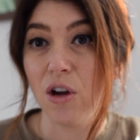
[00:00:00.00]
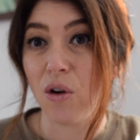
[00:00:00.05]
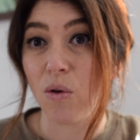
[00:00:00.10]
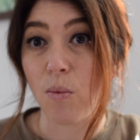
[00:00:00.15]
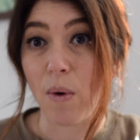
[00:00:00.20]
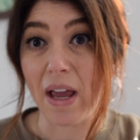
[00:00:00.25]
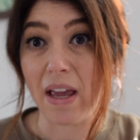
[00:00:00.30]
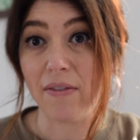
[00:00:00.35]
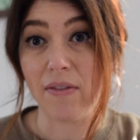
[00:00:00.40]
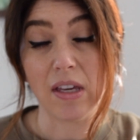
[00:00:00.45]

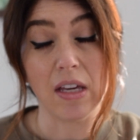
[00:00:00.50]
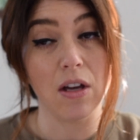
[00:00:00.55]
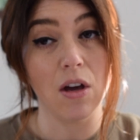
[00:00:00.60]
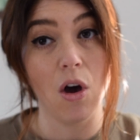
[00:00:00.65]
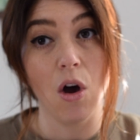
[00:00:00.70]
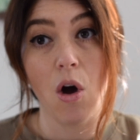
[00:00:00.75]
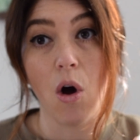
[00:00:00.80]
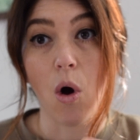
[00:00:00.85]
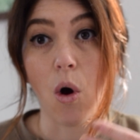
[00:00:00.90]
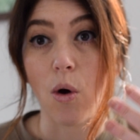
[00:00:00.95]
wavy,
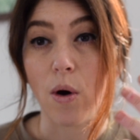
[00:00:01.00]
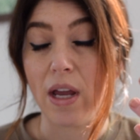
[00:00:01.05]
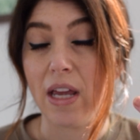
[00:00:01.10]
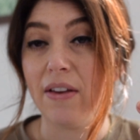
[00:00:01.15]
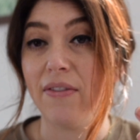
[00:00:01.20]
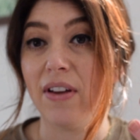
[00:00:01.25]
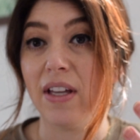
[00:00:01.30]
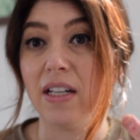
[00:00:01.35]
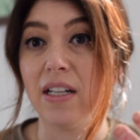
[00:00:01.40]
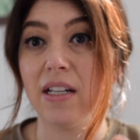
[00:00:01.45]
or
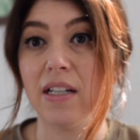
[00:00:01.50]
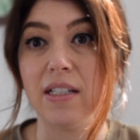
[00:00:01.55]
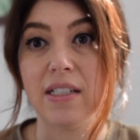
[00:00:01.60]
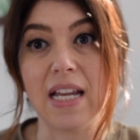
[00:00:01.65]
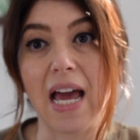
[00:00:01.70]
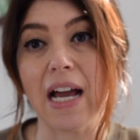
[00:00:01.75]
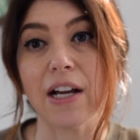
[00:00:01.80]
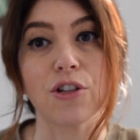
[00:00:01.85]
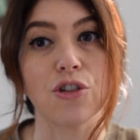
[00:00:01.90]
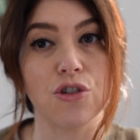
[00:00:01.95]
even
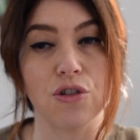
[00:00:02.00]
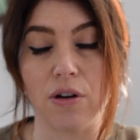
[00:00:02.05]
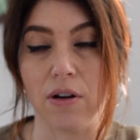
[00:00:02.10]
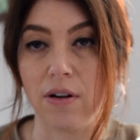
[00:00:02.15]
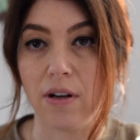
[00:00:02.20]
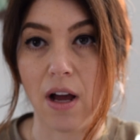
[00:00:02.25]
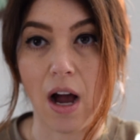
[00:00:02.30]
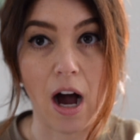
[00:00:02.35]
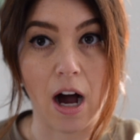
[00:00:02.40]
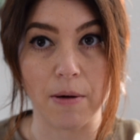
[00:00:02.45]

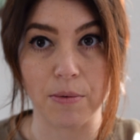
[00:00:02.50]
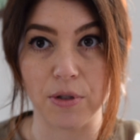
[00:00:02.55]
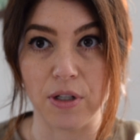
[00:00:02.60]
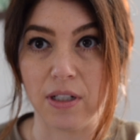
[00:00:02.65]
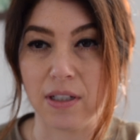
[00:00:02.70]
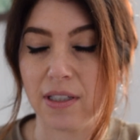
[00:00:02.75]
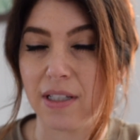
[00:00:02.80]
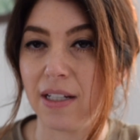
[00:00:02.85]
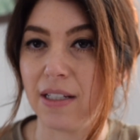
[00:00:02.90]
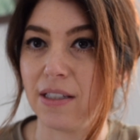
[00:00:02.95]
textured
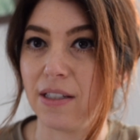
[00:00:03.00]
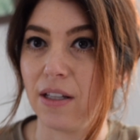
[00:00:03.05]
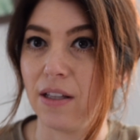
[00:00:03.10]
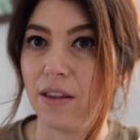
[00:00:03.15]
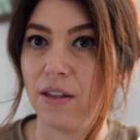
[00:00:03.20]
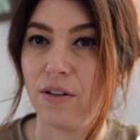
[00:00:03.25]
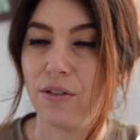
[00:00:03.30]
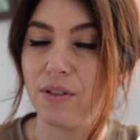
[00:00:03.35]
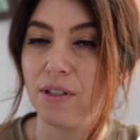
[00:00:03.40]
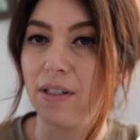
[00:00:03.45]
options. Because then
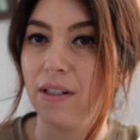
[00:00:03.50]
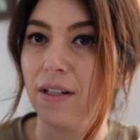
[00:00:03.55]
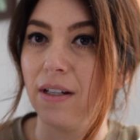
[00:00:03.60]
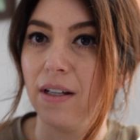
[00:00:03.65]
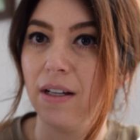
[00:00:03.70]
there's,